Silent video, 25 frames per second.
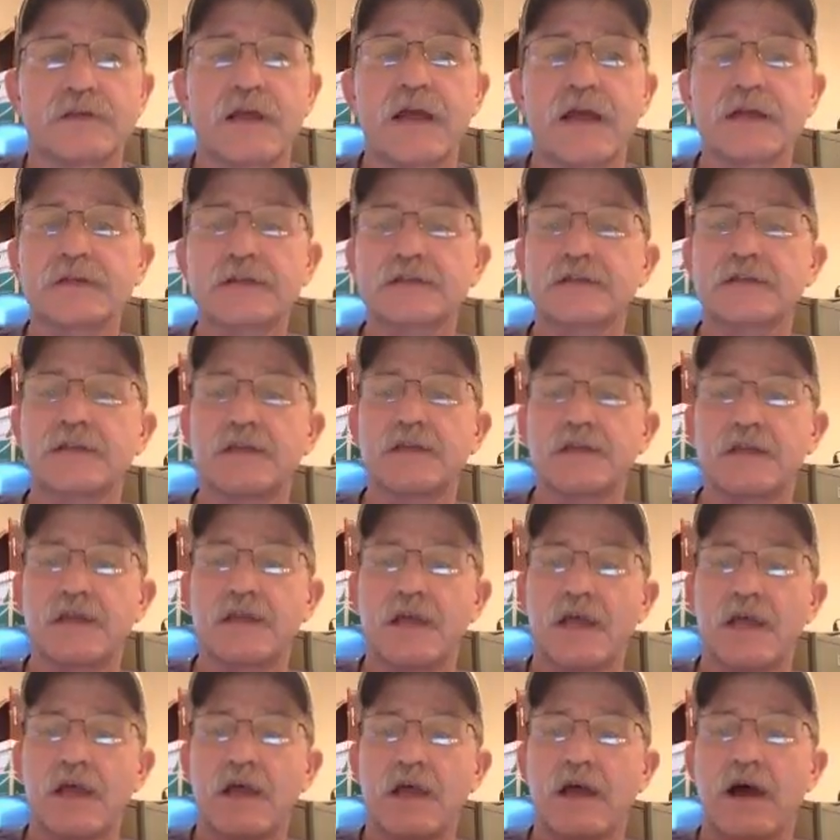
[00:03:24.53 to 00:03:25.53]
That's
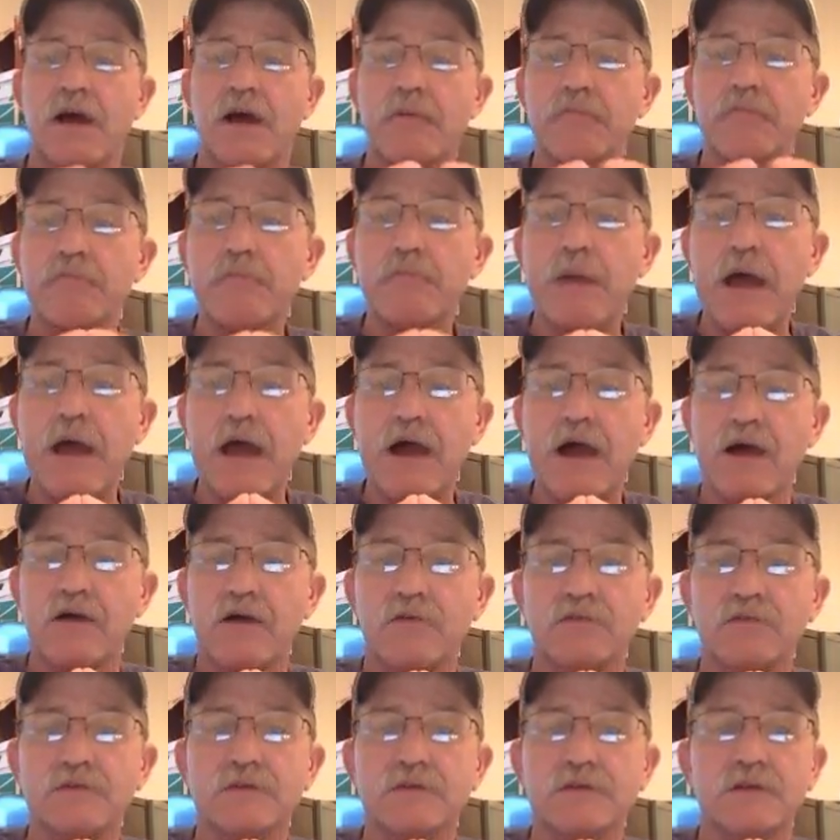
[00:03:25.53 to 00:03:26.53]
the
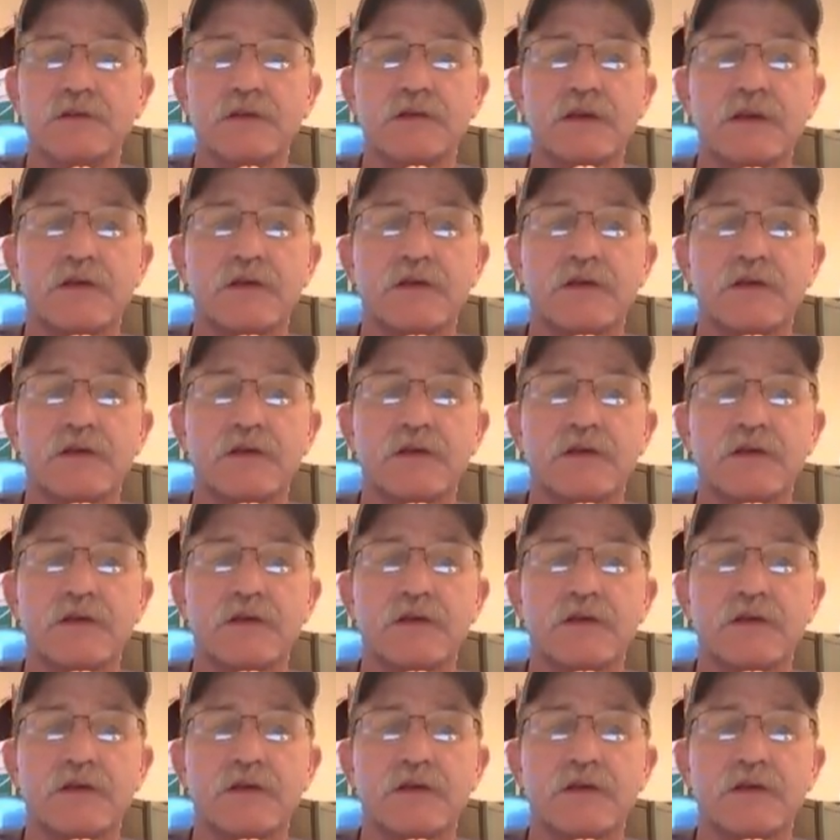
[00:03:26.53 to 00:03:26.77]
amount.